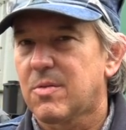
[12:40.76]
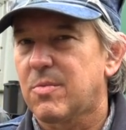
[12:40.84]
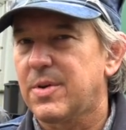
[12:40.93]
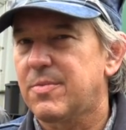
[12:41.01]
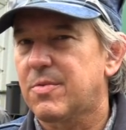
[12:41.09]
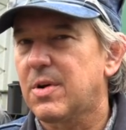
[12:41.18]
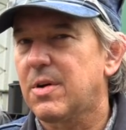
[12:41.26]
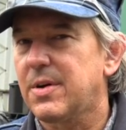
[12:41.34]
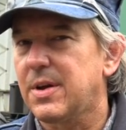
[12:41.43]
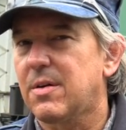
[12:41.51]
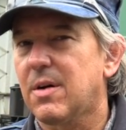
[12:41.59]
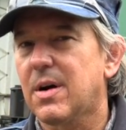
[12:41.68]
We
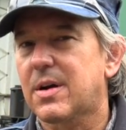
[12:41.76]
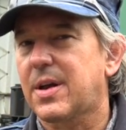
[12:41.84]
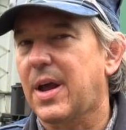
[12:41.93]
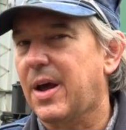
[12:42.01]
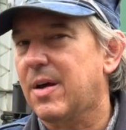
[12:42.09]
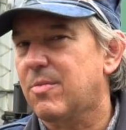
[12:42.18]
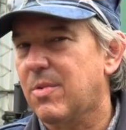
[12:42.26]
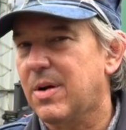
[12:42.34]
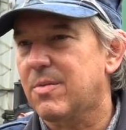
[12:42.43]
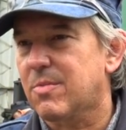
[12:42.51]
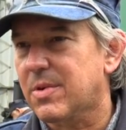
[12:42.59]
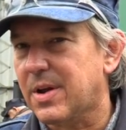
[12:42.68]
really look at what
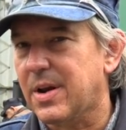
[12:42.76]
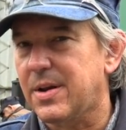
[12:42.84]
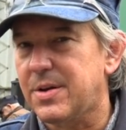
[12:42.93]
we're going